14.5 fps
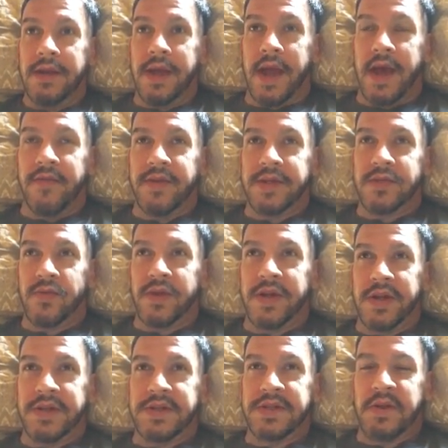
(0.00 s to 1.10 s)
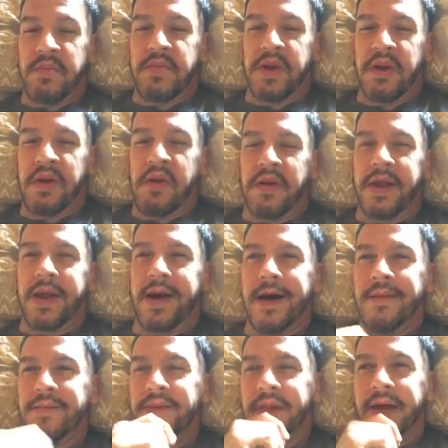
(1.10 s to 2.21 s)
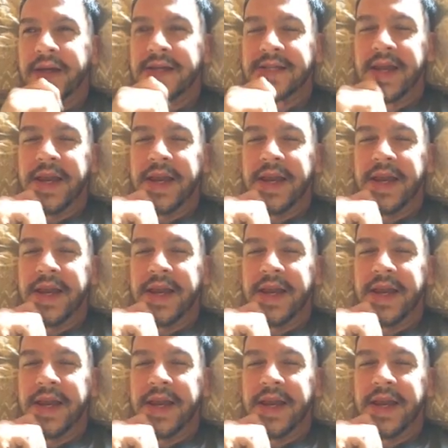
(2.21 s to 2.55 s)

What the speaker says: They have this real superiority complex.